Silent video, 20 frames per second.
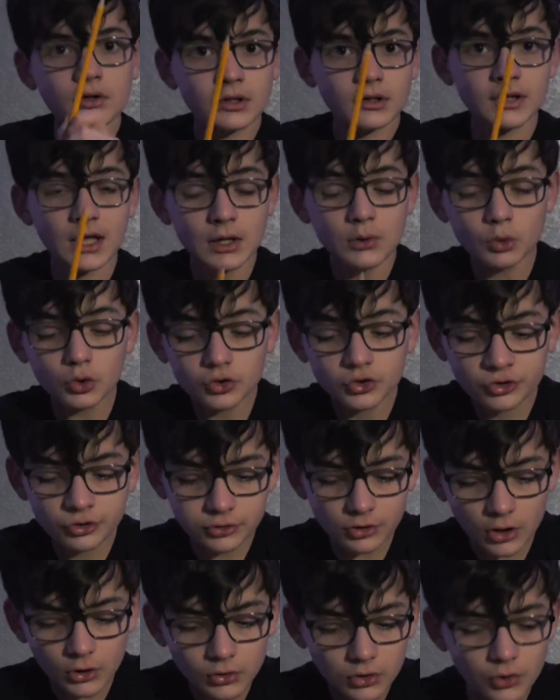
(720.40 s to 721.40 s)
they will
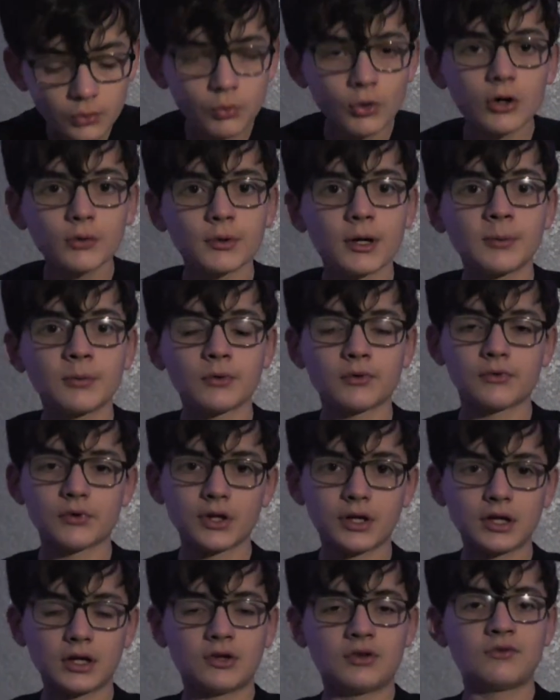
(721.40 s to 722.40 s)
slowly warm up over
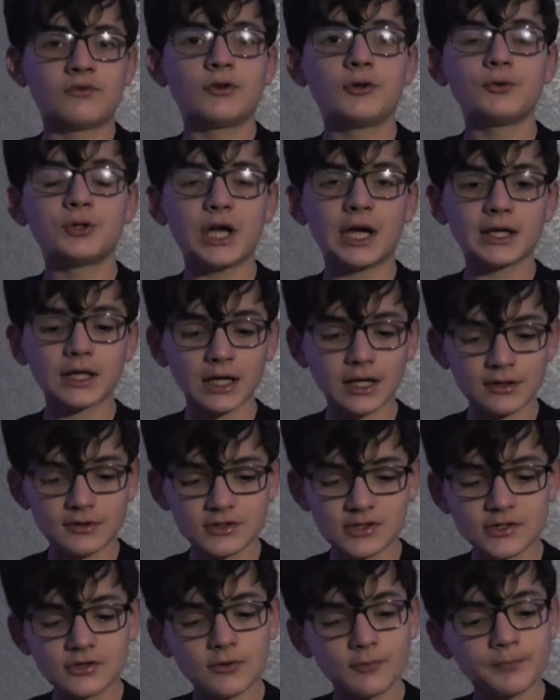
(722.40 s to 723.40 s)
the next few
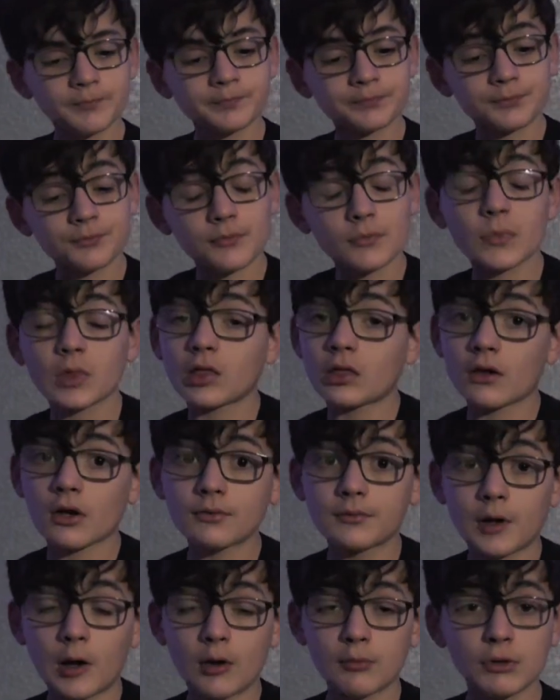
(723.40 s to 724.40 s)
decades.
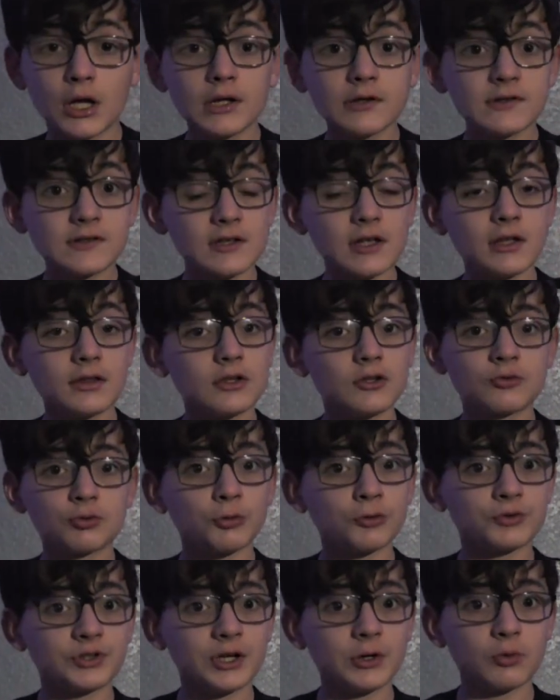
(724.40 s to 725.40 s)
Now, I'm not saying this
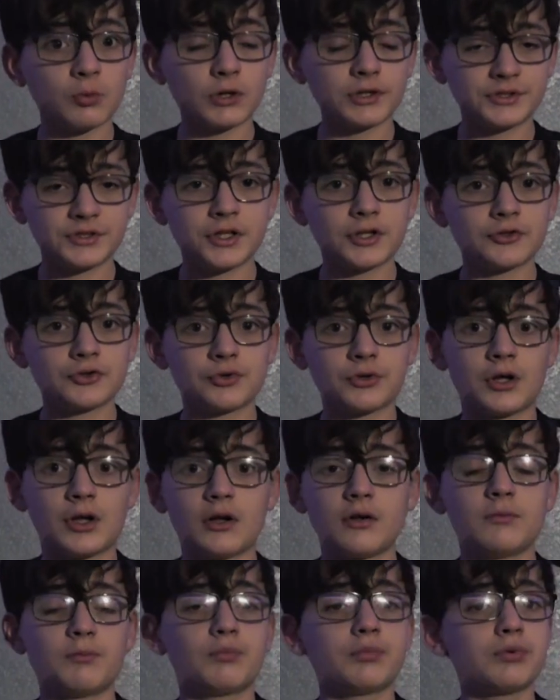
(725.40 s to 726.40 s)
won't take 1 century.
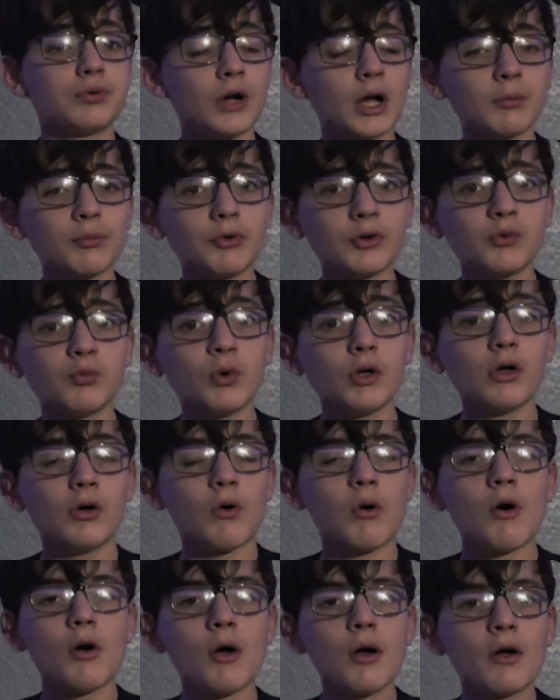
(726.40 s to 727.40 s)
It probably
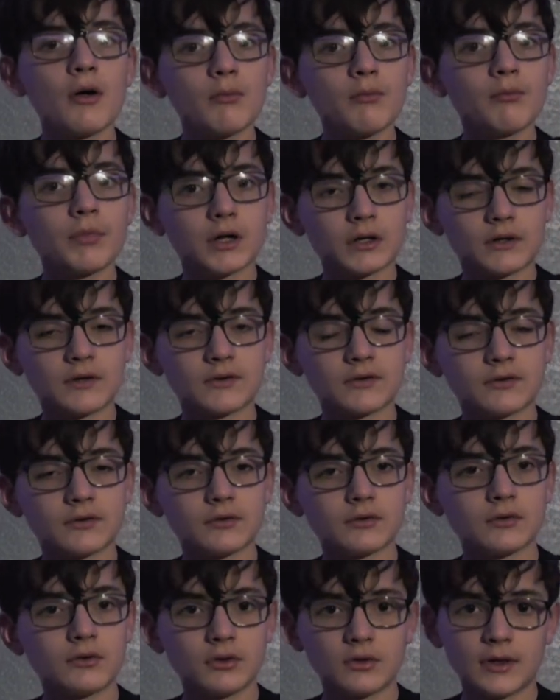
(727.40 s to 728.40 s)
will. But
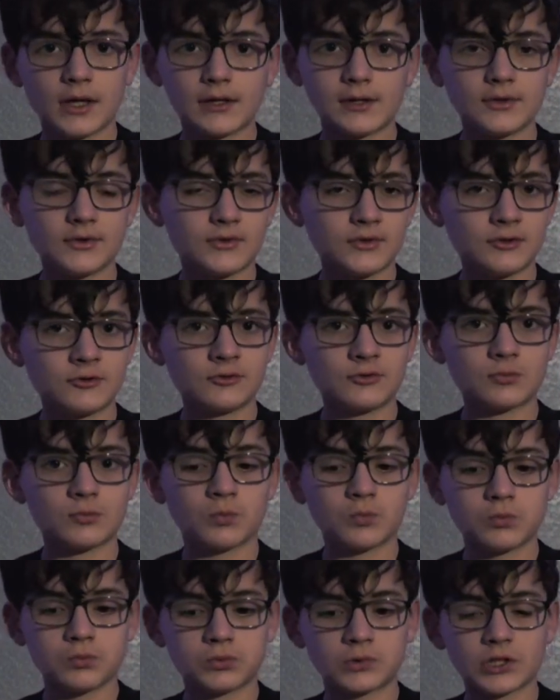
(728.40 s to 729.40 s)
that is
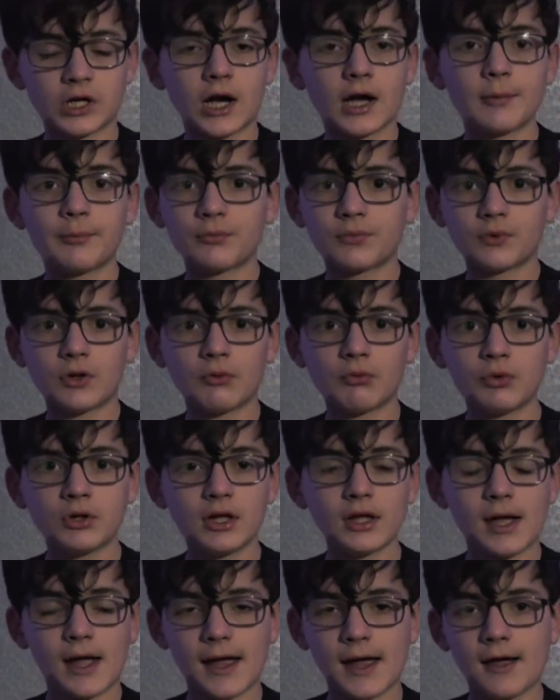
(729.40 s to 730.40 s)
time that
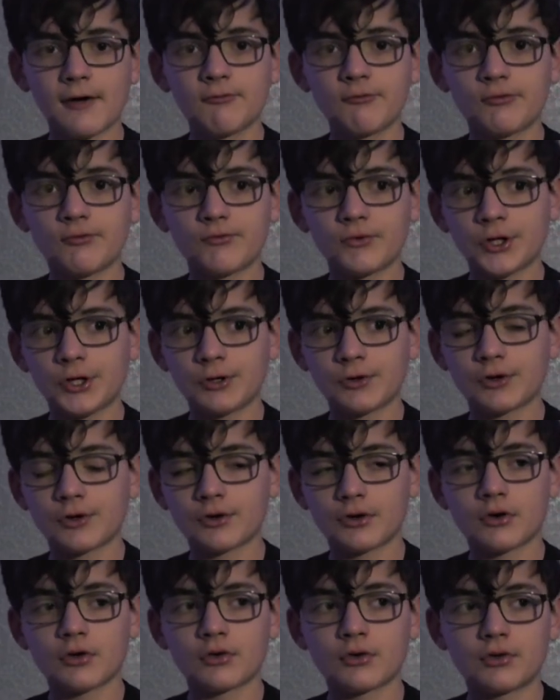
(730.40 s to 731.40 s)
we have here on
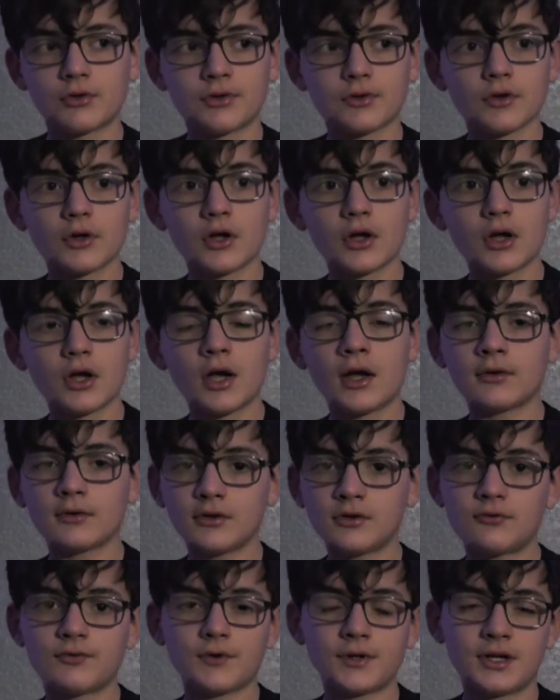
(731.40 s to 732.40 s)
Earth, at
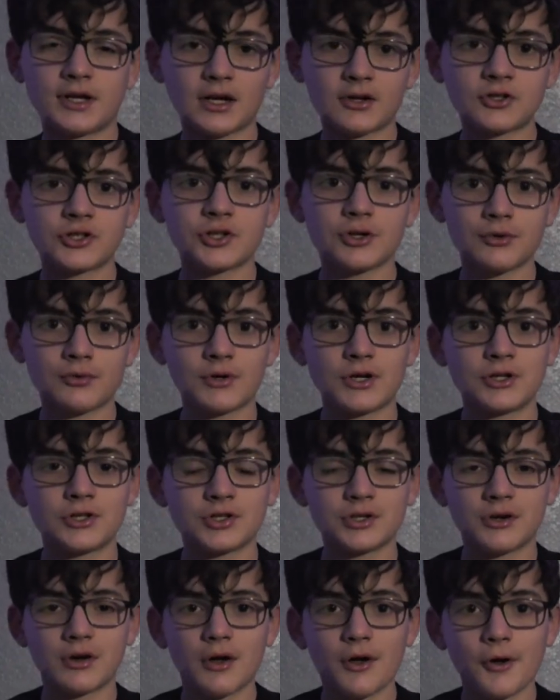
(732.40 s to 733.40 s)
least for the next generation.